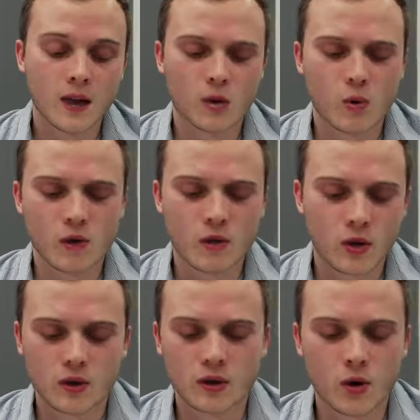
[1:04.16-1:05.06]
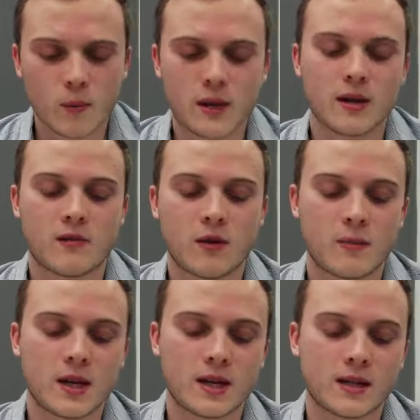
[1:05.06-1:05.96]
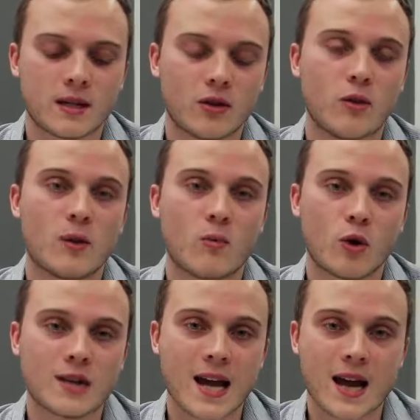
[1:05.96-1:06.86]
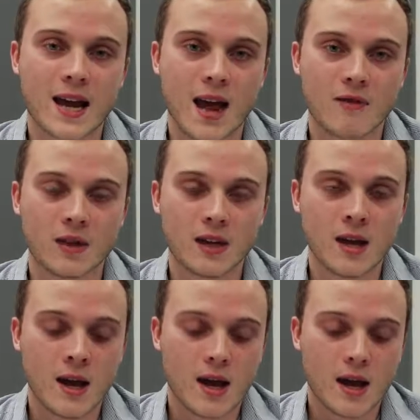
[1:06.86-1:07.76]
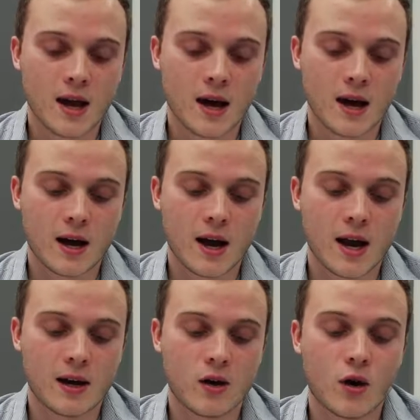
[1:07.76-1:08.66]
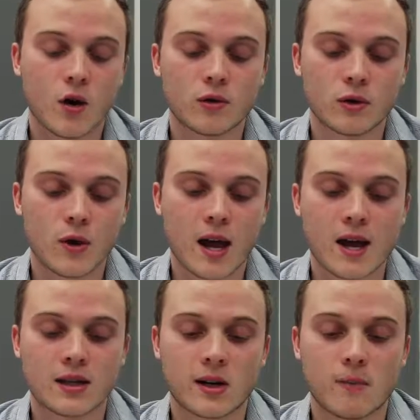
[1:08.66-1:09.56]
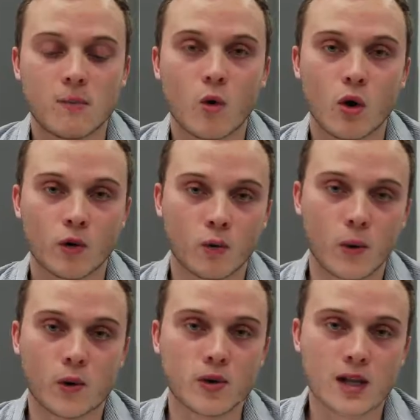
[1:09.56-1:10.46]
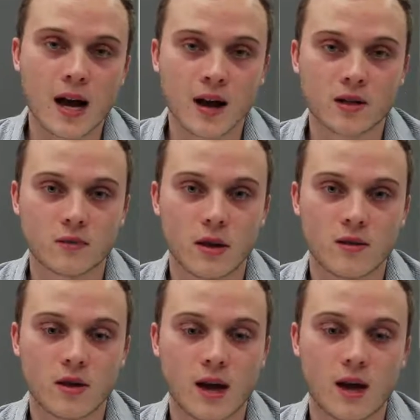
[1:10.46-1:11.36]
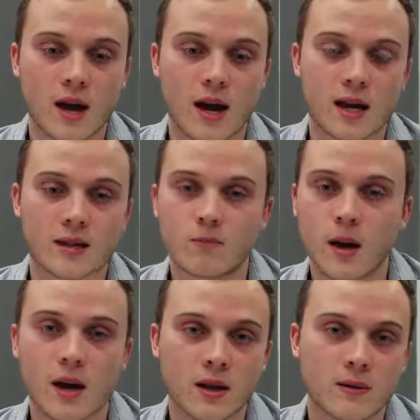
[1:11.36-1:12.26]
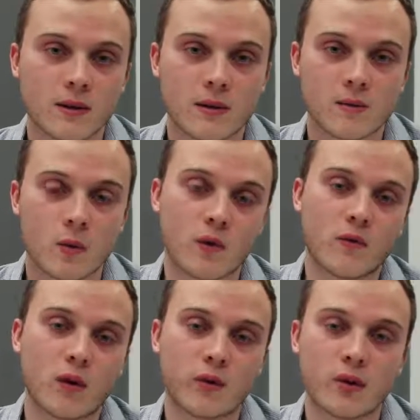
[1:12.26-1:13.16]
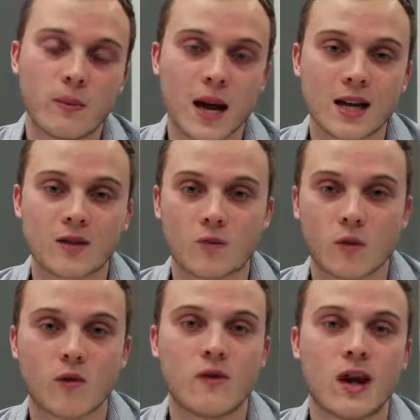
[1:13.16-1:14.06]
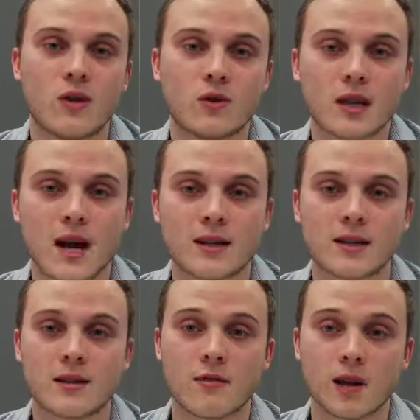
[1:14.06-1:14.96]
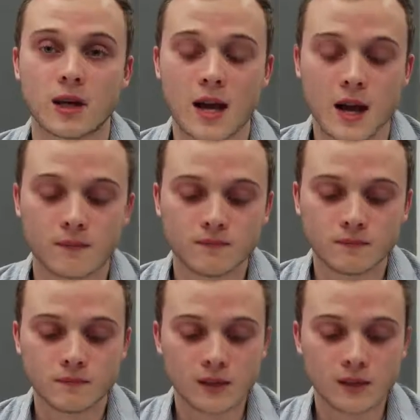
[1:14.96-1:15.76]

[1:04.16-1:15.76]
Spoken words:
And this portfolio is a little bit different because it's a little bit more tech heavy. And it also has more growth stocks rather than, I guess, my portfolio in the past with more value stocks and stuff like that.